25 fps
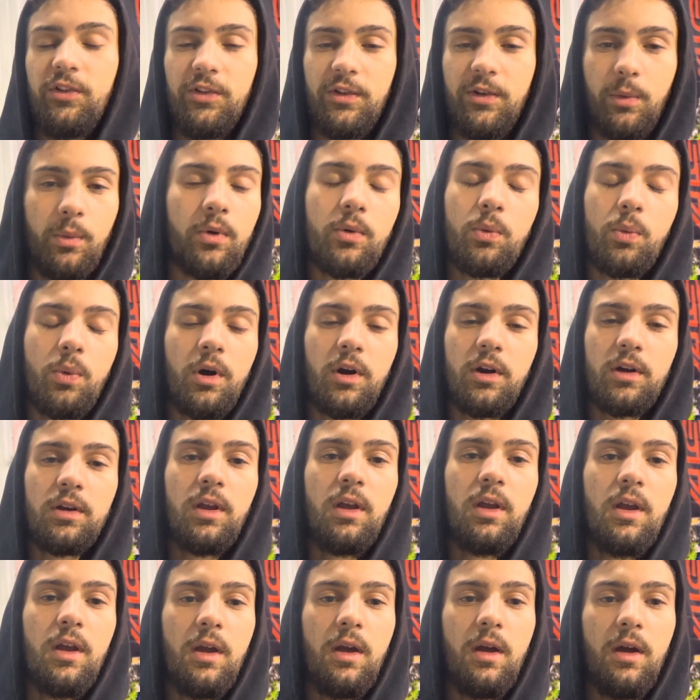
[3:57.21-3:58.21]
that wouldn't work.
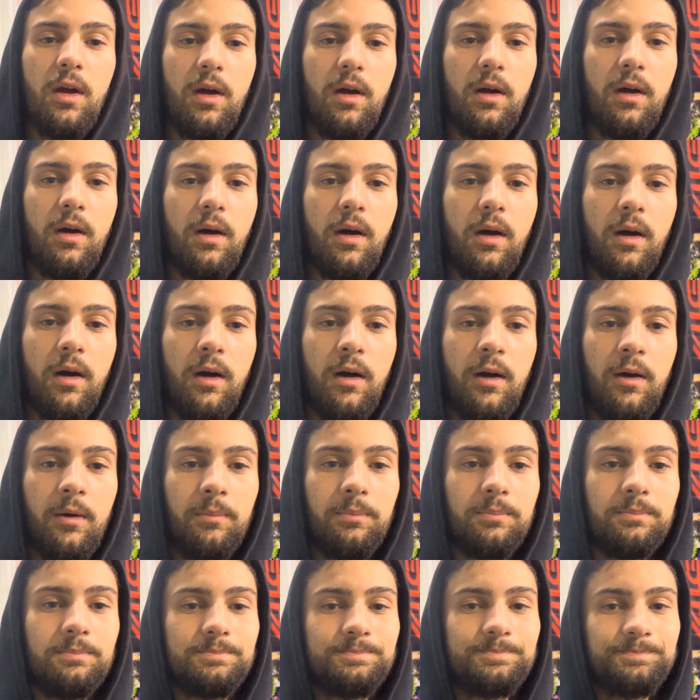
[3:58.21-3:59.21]
Now